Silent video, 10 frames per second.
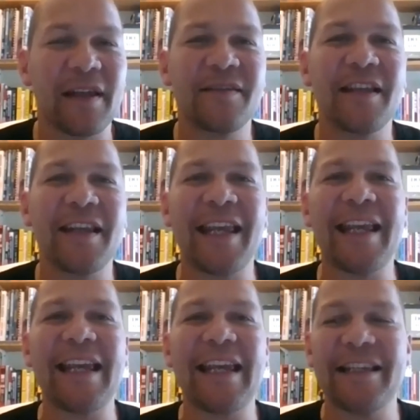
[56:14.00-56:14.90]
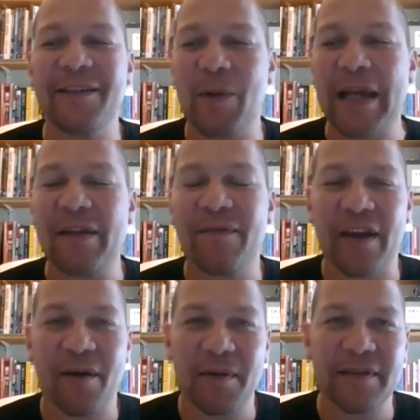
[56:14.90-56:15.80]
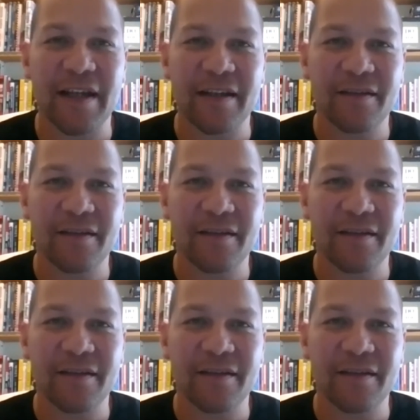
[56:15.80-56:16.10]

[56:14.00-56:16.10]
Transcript: the key to anything, I would say.